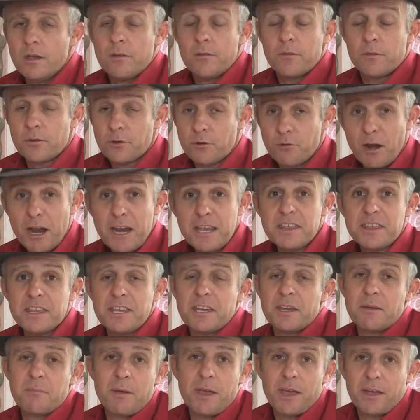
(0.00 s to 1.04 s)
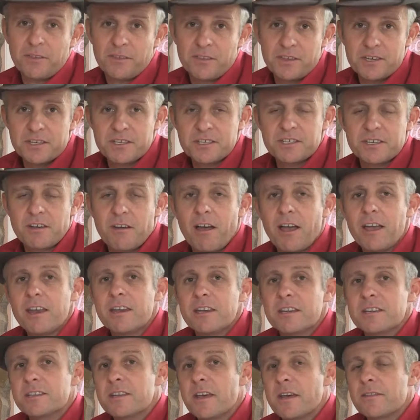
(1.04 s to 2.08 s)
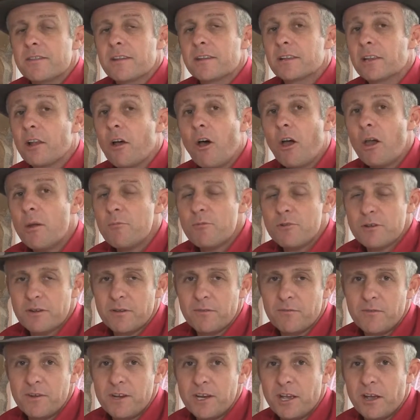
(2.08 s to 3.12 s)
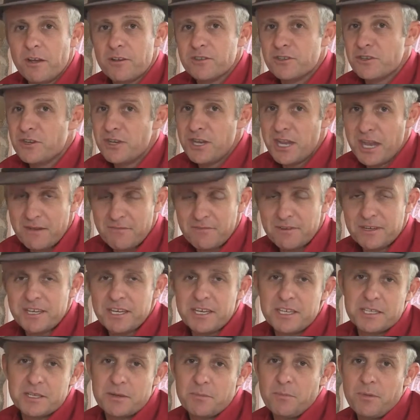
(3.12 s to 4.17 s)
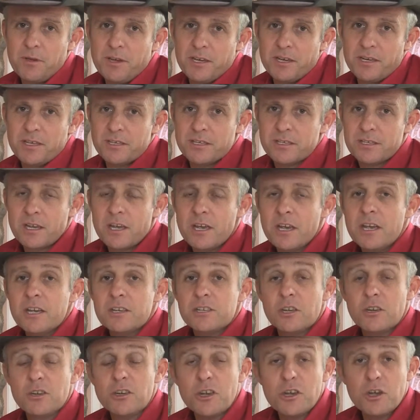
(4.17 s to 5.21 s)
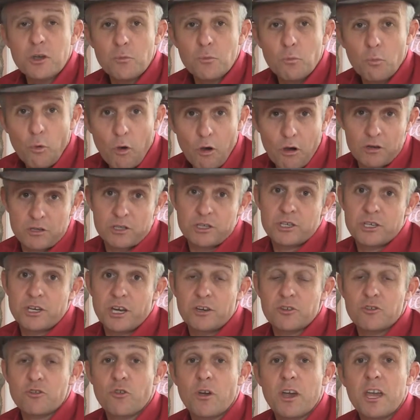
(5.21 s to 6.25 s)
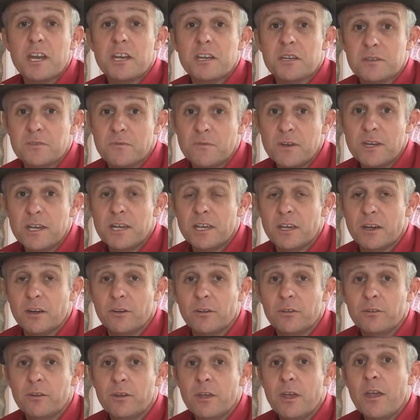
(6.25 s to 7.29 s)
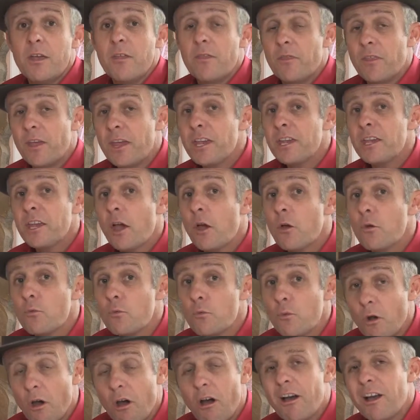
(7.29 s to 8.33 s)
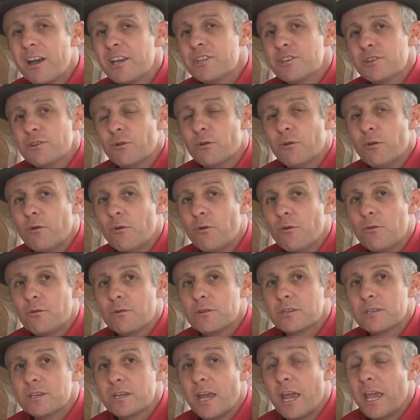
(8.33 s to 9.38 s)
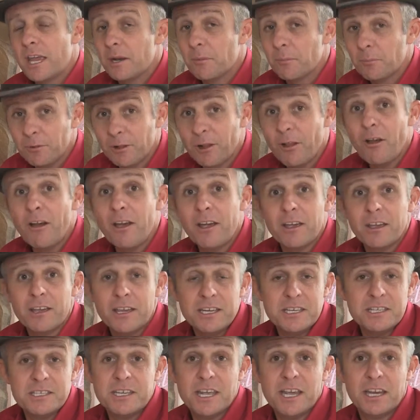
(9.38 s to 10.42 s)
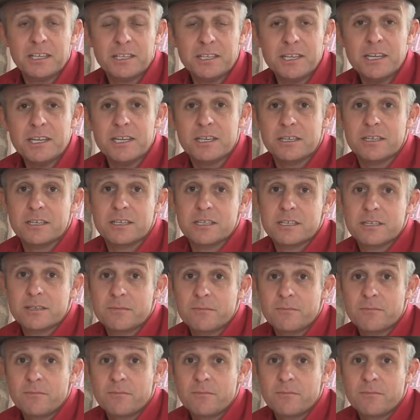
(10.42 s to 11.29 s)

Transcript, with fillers: The great thing about this site is that the library of videos never disappears, so you can watch a trainer's video, then go ride your horse and apply his techniques.